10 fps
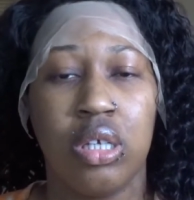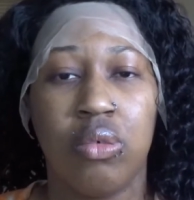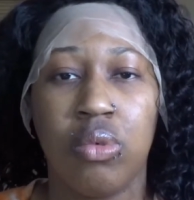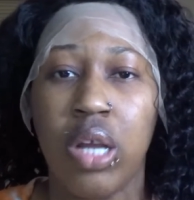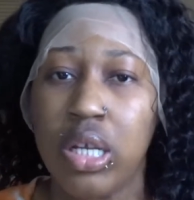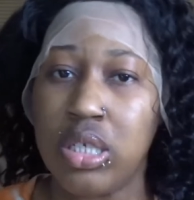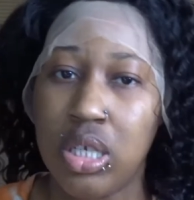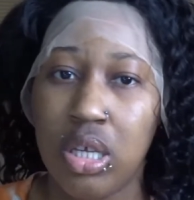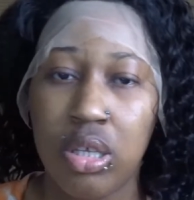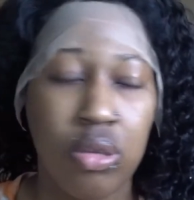When I
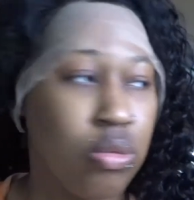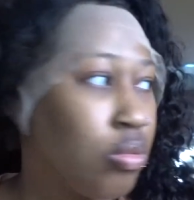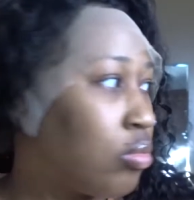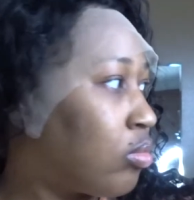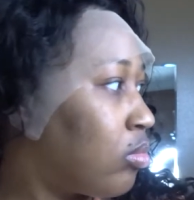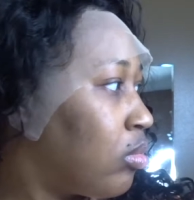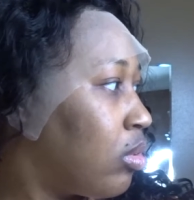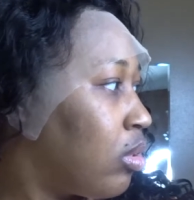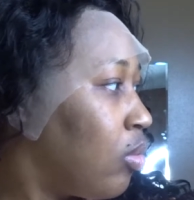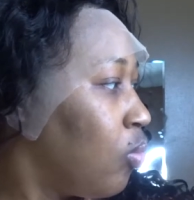tell you,
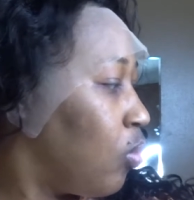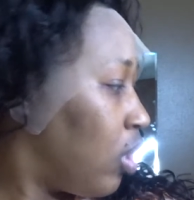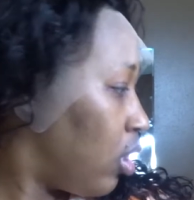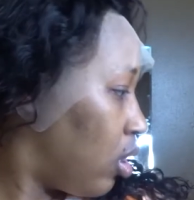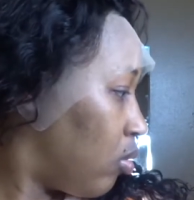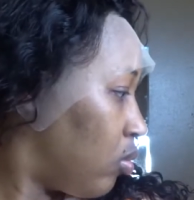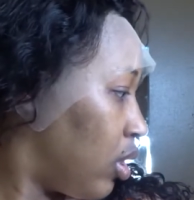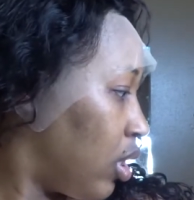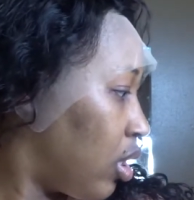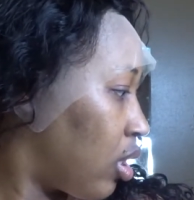one of them
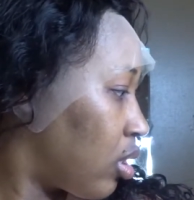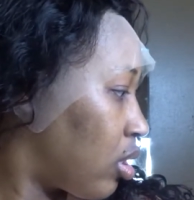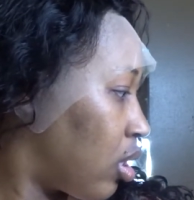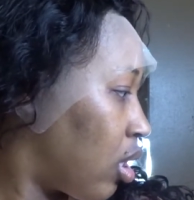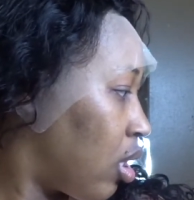wigs,